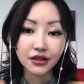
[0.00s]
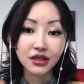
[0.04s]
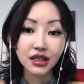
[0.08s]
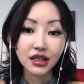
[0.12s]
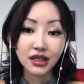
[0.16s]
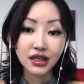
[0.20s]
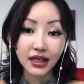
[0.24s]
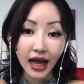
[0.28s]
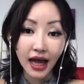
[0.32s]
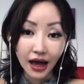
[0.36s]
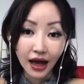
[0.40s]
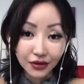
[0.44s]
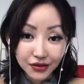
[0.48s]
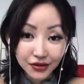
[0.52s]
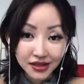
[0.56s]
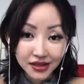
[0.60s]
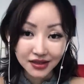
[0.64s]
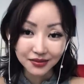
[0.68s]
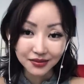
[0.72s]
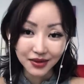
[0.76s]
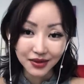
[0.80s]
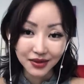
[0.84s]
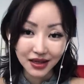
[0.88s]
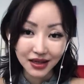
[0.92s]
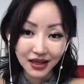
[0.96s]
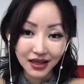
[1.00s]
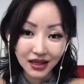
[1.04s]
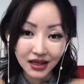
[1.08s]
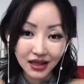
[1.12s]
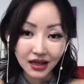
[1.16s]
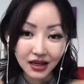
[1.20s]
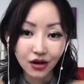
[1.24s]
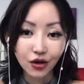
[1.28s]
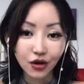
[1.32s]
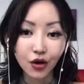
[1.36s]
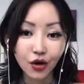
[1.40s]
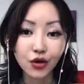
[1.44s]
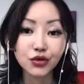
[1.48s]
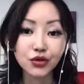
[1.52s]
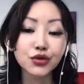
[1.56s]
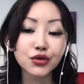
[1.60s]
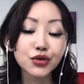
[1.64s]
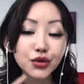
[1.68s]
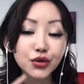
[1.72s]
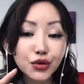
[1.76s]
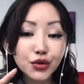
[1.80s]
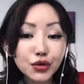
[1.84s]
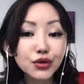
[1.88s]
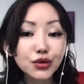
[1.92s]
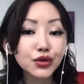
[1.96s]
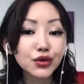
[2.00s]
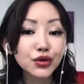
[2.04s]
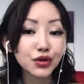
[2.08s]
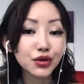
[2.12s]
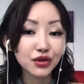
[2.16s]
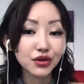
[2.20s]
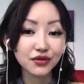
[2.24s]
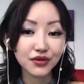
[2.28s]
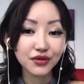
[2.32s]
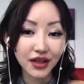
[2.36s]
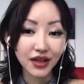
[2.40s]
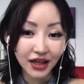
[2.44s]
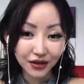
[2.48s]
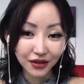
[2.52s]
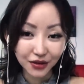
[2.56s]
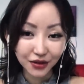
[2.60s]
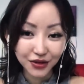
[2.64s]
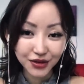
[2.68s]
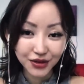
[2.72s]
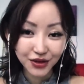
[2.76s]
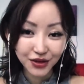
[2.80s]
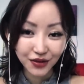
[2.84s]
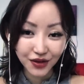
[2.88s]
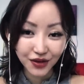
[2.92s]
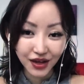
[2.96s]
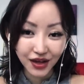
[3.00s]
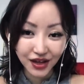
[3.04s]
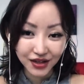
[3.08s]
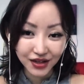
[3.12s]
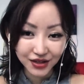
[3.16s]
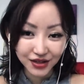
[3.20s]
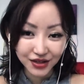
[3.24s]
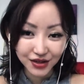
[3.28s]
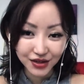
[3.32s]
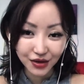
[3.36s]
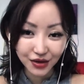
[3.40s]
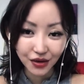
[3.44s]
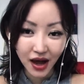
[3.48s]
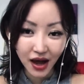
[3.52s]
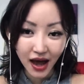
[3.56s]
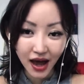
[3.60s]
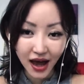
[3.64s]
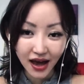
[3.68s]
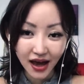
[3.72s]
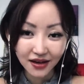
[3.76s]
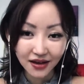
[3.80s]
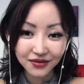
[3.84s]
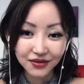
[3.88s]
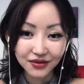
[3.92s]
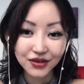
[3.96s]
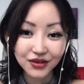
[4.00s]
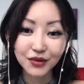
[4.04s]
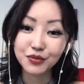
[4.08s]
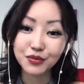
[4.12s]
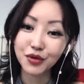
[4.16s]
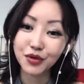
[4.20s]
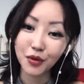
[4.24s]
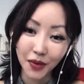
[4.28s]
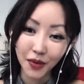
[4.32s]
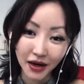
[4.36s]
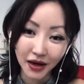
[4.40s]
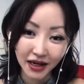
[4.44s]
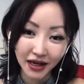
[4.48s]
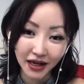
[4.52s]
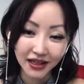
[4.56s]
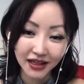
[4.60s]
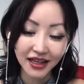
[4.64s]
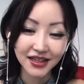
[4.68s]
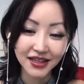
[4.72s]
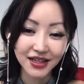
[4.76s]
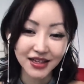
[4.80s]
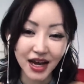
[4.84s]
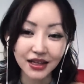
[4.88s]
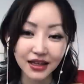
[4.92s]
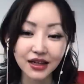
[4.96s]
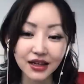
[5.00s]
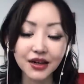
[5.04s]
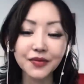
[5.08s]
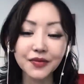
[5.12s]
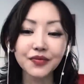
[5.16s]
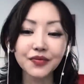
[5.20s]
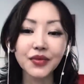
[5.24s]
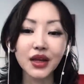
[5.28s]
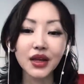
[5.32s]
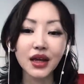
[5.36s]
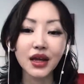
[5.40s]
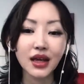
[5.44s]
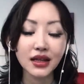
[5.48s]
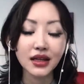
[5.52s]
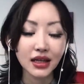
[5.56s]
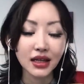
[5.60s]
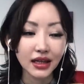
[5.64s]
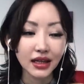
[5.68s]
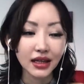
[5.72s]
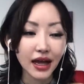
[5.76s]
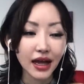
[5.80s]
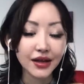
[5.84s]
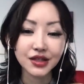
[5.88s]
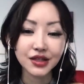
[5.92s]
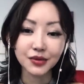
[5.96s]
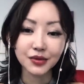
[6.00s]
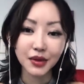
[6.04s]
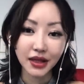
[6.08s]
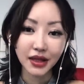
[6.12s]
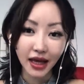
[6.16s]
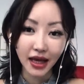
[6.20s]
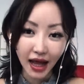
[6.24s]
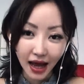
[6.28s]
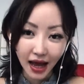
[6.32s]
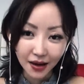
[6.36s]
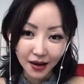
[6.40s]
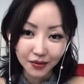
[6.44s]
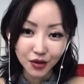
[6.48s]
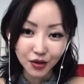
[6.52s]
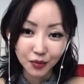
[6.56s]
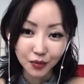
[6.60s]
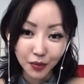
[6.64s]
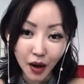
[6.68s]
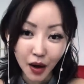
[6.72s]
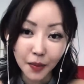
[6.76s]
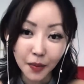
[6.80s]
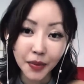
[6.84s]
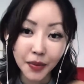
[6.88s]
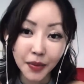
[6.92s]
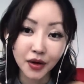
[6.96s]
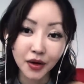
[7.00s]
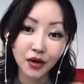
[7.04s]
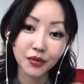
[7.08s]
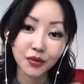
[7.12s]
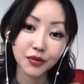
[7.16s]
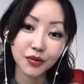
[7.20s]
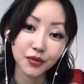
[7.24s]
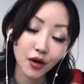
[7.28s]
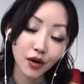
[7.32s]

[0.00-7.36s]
denounced me on YouTube, the North Korean show have the propaganda channel denounced me that I'm the puppet of,